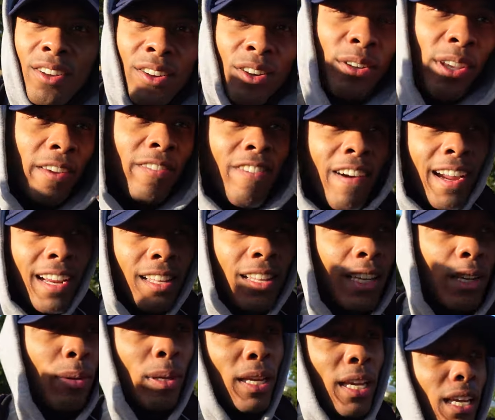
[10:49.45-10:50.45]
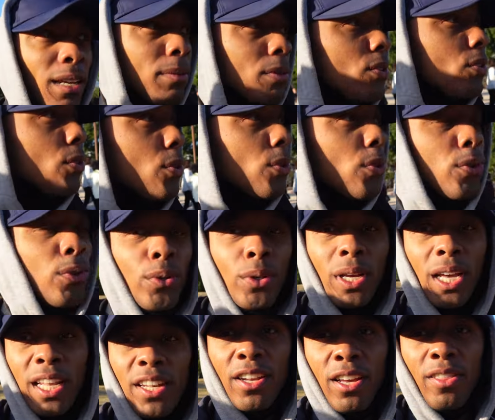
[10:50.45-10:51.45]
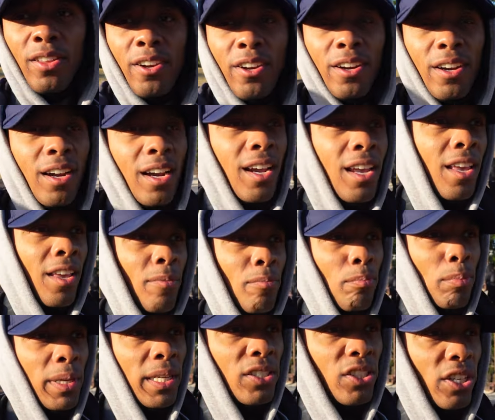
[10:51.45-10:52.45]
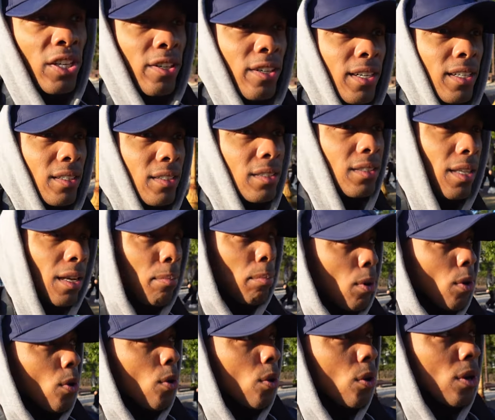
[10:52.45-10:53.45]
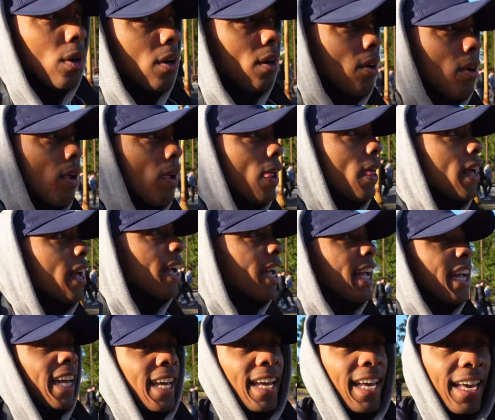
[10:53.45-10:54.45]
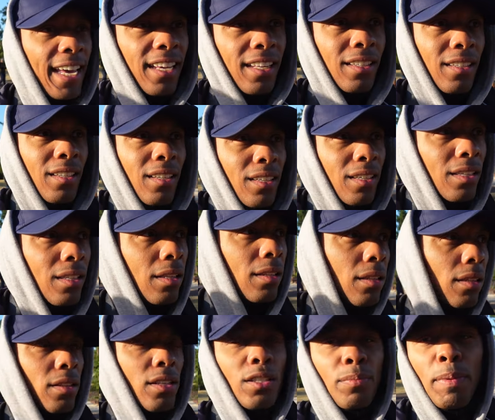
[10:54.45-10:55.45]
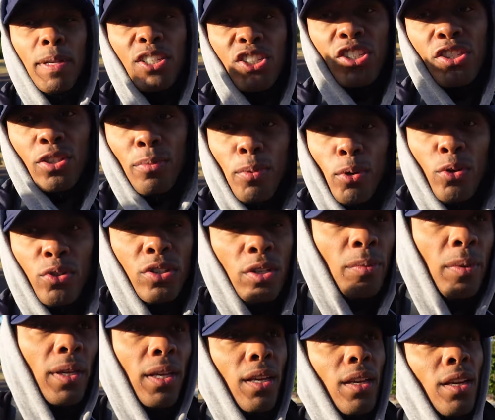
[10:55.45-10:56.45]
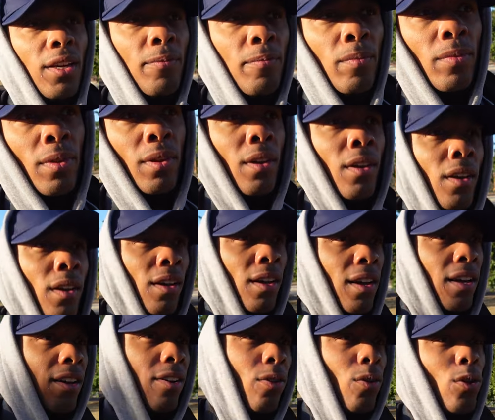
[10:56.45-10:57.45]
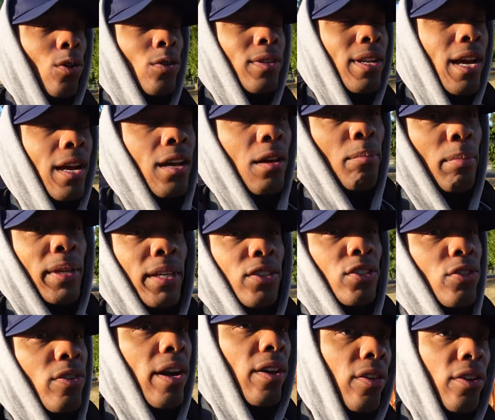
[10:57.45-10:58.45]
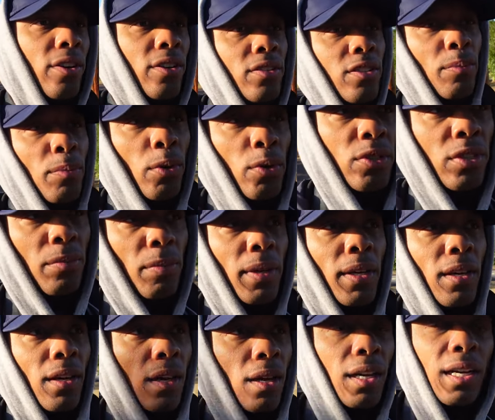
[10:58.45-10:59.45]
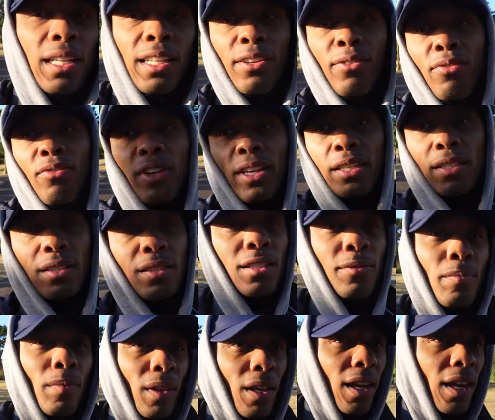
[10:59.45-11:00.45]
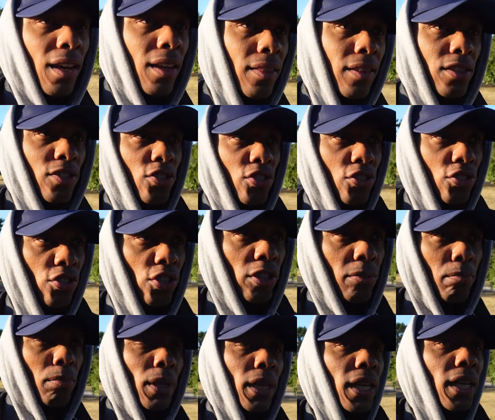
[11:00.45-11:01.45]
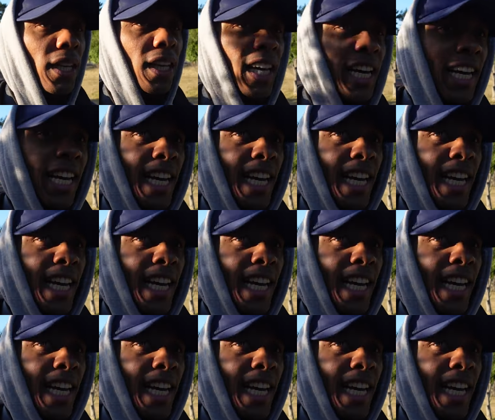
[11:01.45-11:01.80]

Okay, finally we came to another beach here at Daepo, and this beach is supposed to be, well, not a beach rather, supposed to be a cliff face, and this should be